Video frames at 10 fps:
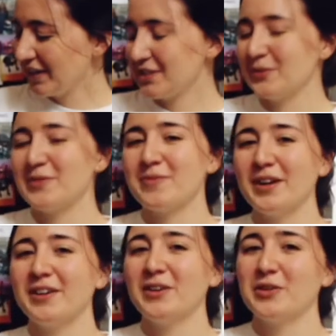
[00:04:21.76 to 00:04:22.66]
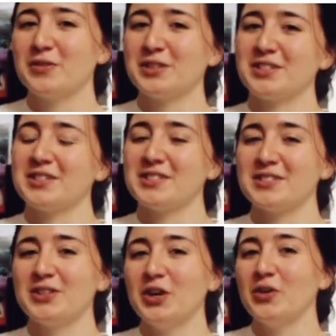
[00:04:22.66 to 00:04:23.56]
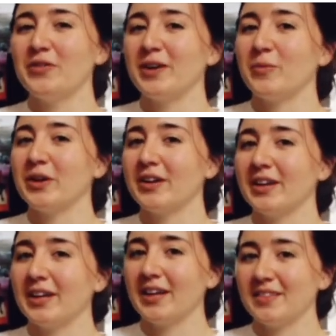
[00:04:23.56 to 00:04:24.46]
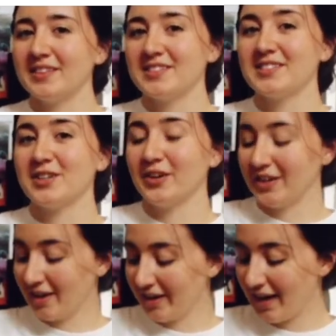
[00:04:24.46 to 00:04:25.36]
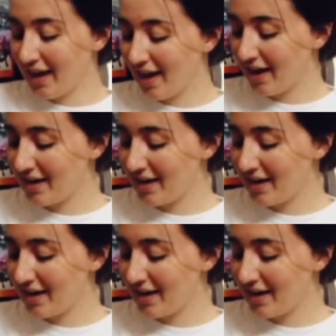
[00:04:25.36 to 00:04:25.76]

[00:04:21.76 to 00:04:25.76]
so we brought it over to the stove and we are gonna get this started on a high